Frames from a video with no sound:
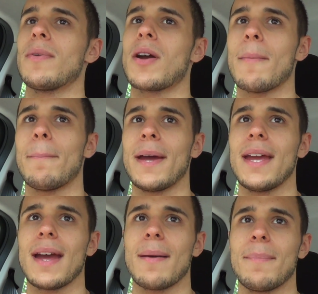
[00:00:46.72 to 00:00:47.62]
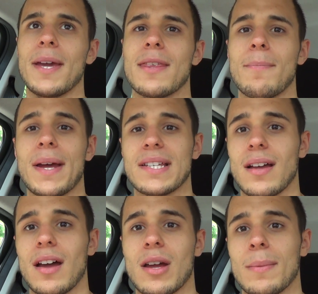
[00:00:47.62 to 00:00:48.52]
compete and be the best
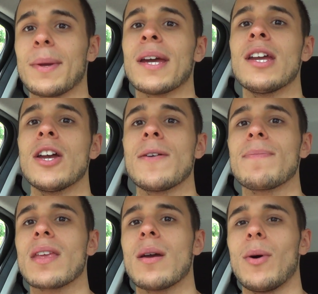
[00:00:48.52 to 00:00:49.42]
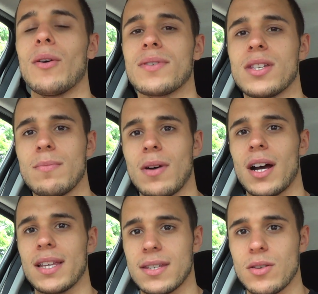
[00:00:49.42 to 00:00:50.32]
that I could be, but obviously
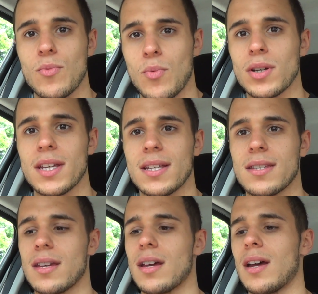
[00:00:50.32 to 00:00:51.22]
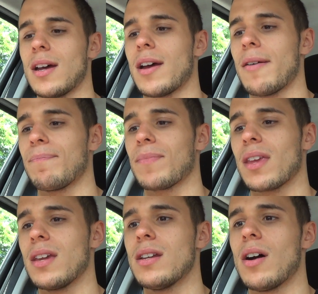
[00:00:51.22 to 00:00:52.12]
I still wanted to,
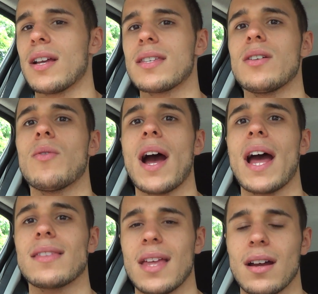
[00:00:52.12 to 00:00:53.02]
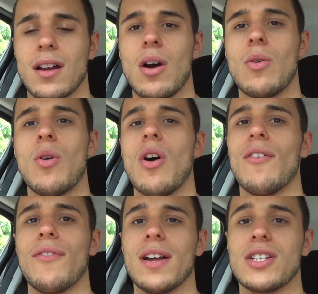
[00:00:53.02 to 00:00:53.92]
I still had that goal
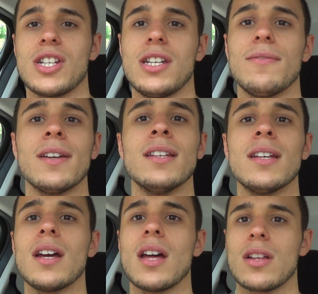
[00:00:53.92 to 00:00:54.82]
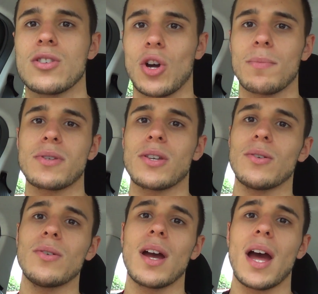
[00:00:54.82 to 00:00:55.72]
of achieving top
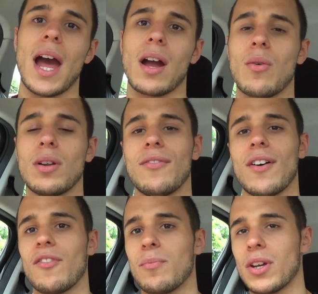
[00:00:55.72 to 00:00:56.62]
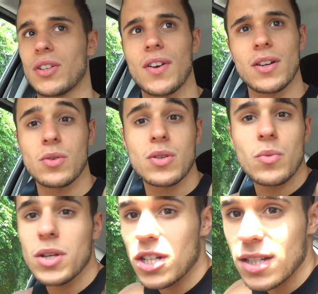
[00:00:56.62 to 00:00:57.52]
2 and qualifying for British finals,
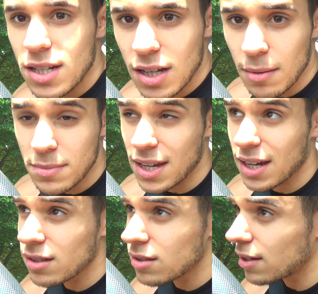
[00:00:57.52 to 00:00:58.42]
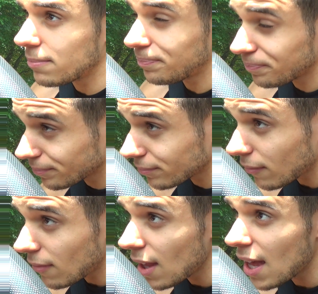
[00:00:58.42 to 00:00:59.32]
which I did. I come second,
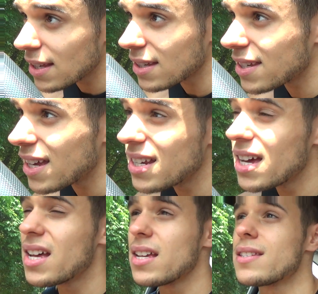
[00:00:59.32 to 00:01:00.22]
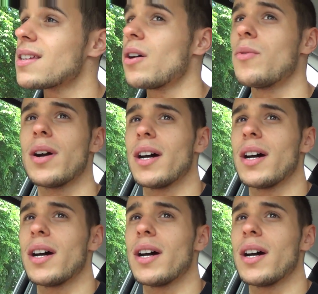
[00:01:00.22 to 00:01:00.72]
as I said. So